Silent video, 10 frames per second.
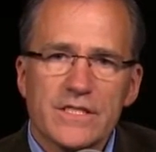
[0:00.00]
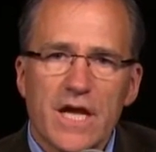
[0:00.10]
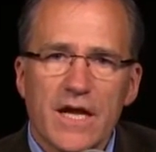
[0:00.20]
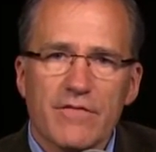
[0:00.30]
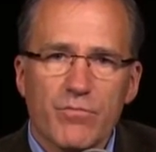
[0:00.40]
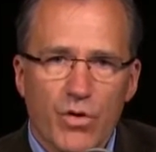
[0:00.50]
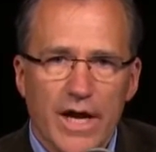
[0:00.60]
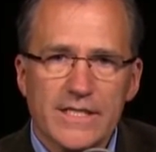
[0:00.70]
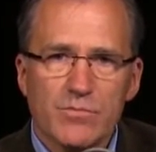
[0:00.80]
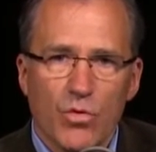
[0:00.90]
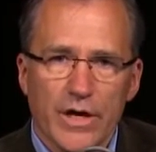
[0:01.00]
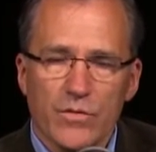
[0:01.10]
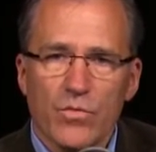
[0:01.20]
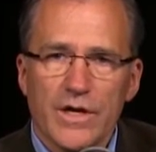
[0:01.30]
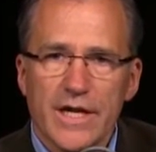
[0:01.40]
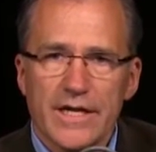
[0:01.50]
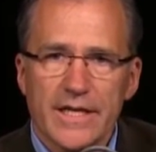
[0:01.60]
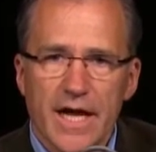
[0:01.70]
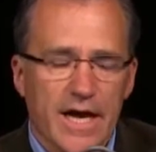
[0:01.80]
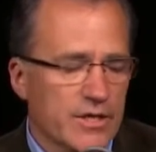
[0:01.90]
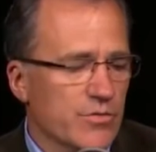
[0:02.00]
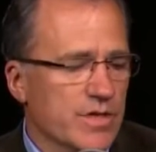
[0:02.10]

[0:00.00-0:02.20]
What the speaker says: kind of price point, $199, you would